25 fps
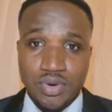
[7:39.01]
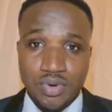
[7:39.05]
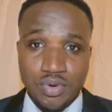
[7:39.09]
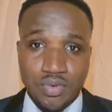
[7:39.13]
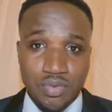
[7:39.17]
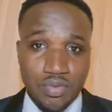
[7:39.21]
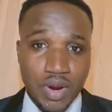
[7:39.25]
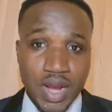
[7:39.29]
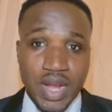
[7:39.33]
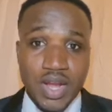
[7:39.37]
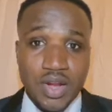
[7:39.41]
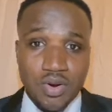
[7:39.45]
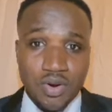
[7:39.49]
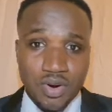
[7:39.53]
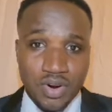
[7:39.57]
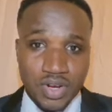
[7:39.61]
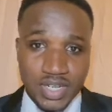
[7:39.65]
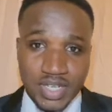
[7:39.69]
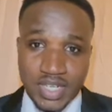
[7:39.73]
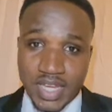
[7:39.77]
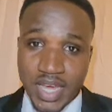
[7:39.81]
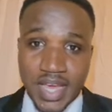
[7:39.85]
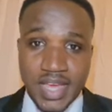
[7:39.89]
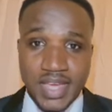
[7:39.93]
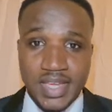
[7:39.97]
work on
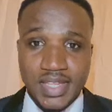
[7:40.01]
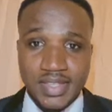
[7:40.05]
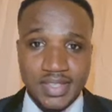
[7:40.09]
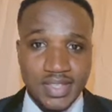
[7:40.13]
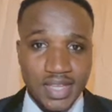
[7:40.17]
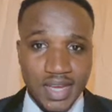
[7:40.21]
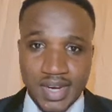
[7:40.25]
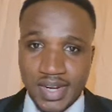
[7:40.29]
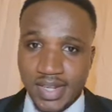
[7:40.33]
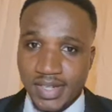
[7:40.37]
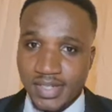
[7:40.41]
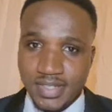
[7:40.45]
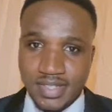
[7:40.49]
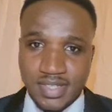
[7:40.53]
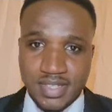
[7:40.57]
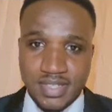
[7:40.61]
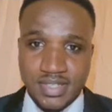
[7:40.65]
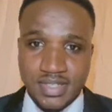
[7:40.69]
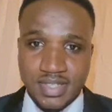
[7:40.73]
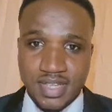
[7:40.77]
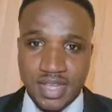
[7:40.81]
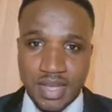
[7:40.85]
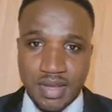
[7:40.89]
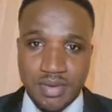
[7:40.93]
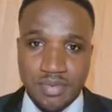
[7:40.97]
their internet
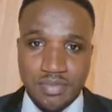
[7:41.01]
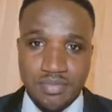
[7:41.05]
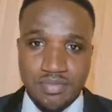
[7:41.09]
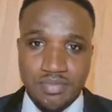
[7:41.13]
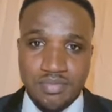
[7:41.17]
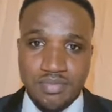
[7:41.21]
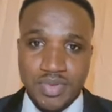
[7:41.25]
system